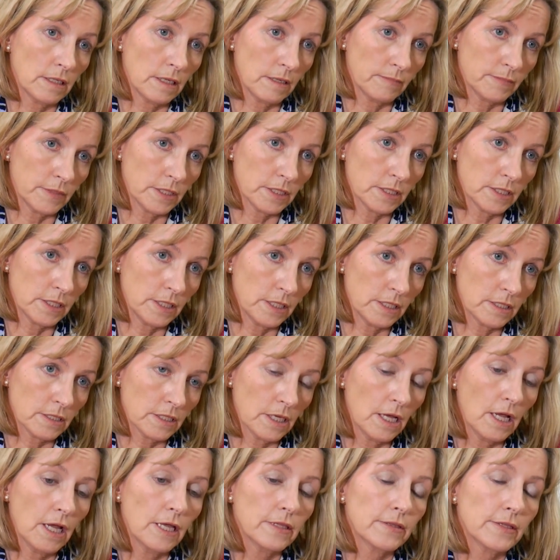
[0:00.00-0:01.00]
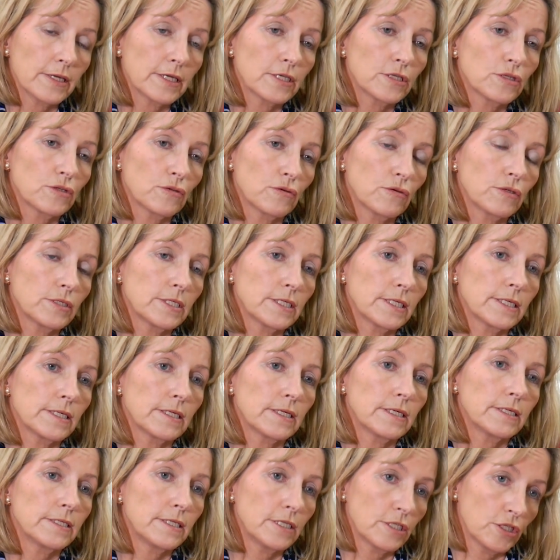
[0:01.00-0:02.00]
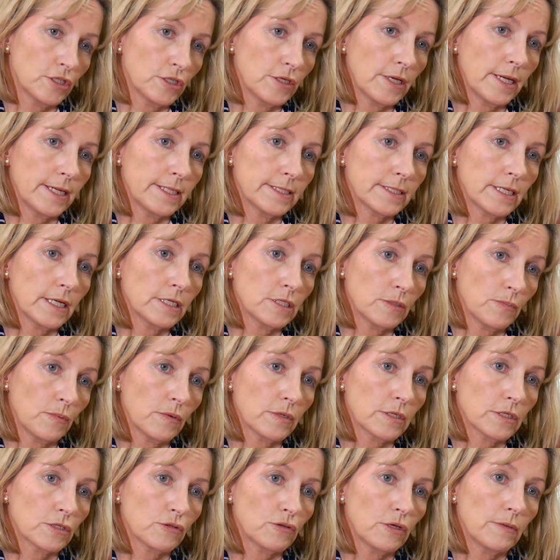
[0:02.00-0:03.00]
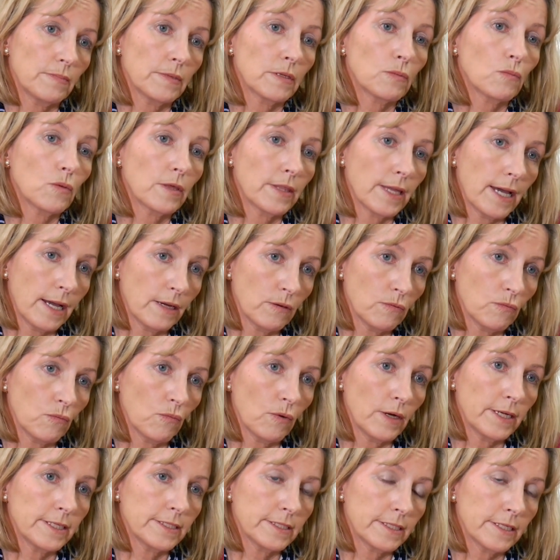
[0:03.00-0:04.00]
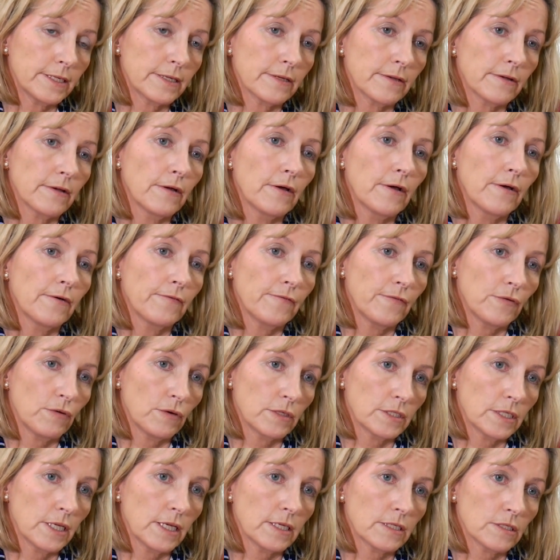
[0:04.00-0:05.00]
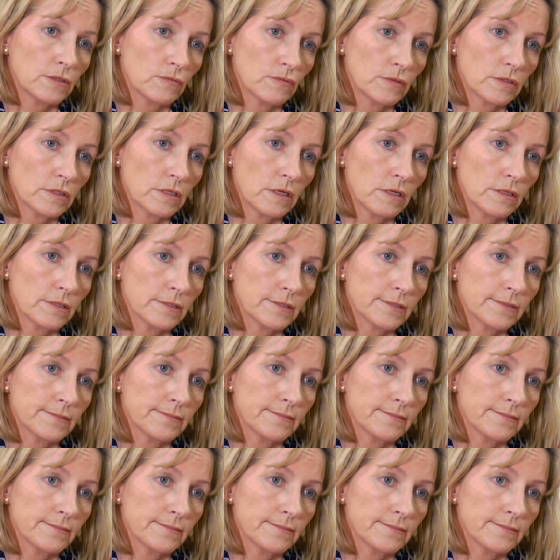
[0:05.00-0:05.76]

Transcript: Lyme disease, they should initiate antibiotic treatment without waiting for a test result.